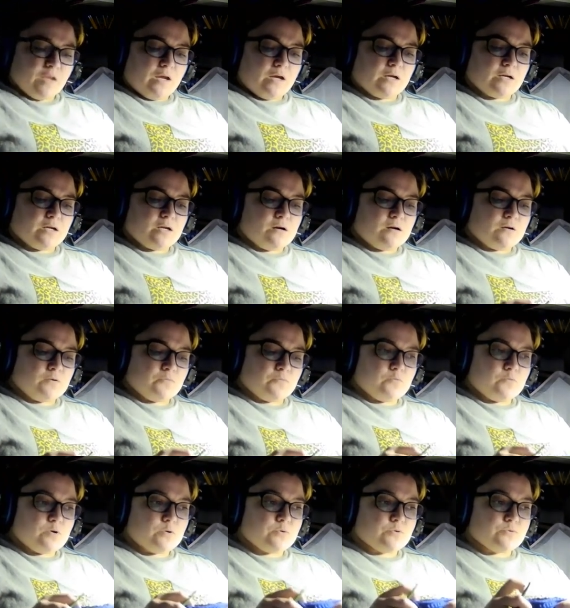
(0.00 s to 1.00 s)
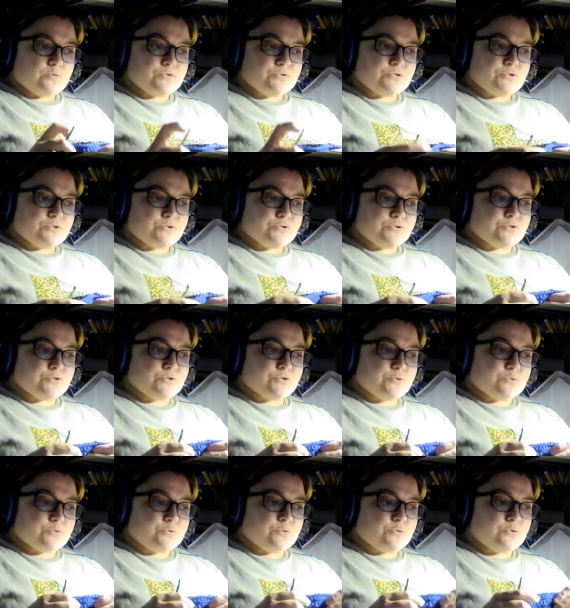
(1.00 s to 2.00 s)
I got rows
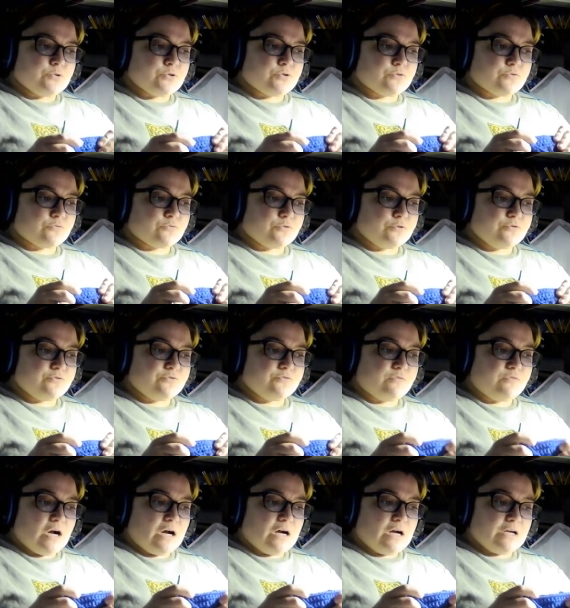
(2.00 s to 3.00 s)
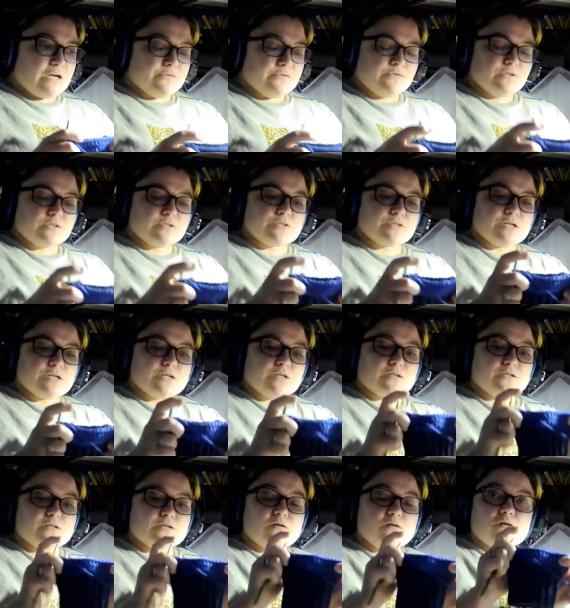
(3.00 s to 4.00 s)
2 through 5
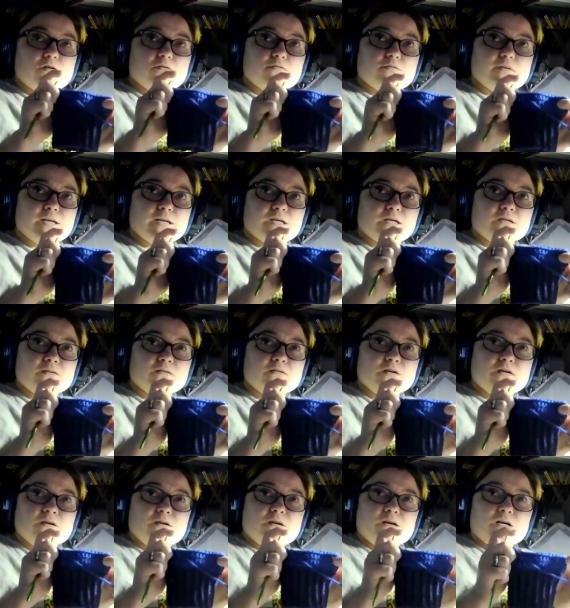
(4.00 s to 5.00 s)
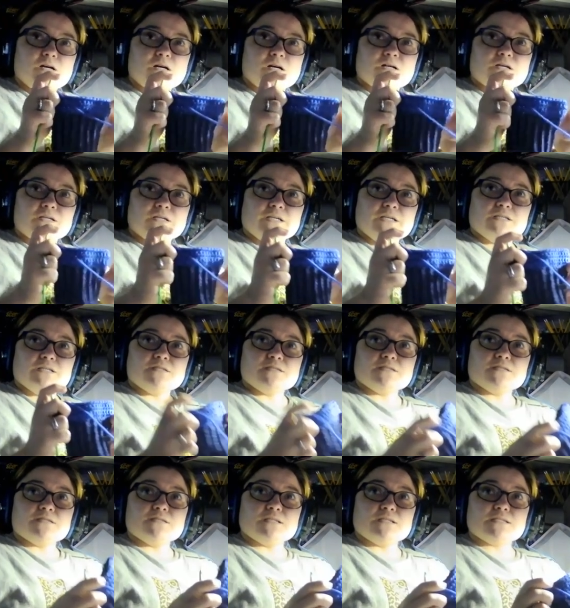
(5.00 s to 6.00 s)
done already. It's
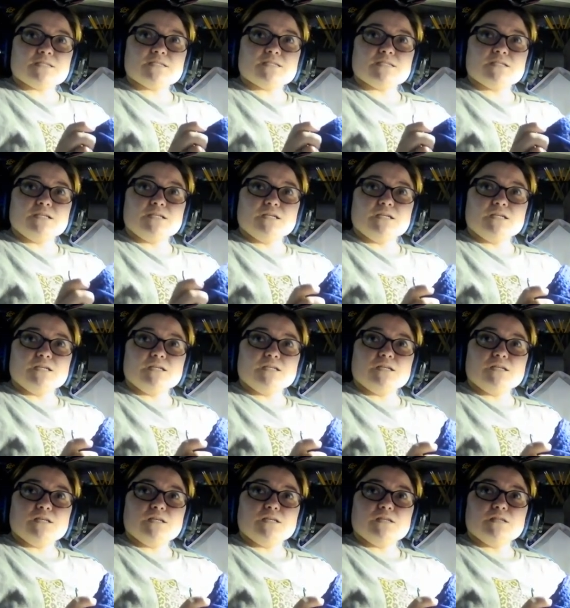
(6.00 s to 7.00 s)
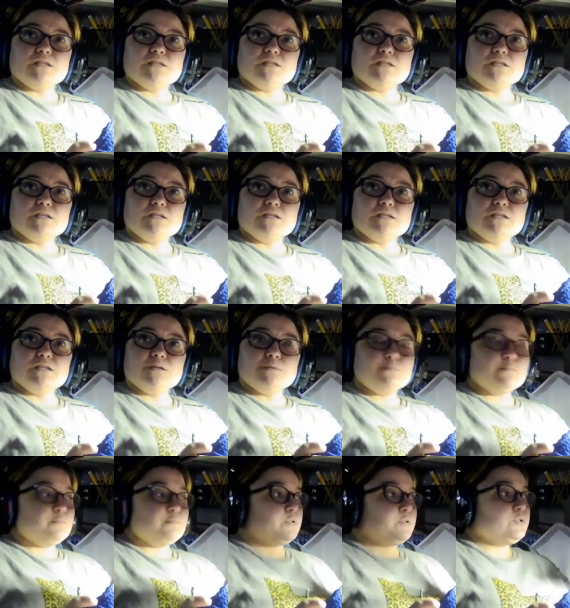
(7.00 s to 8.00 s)
16 in the
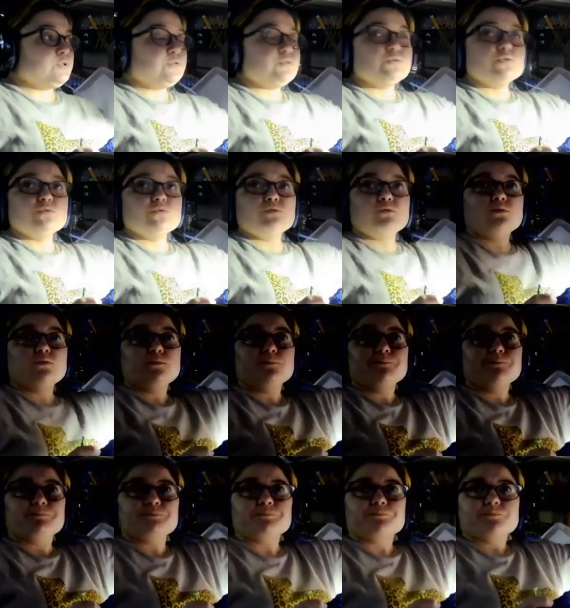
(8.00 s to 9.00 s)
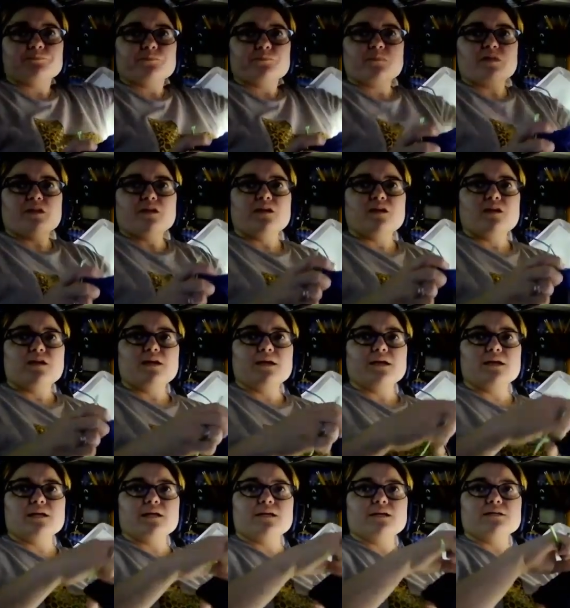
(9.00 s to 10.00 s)
blue
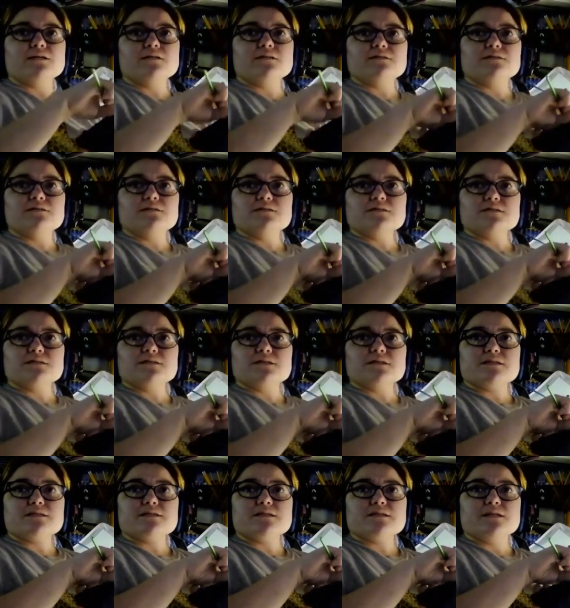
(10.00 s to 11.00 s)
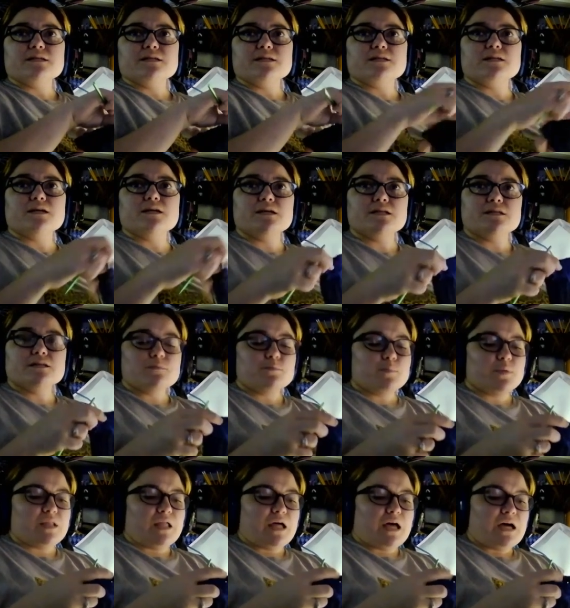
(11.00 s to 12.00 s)
and 16 in the
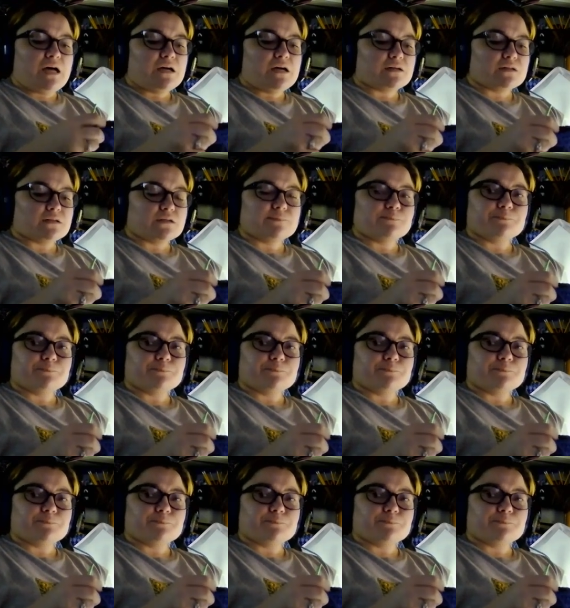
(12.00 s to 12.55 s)
black.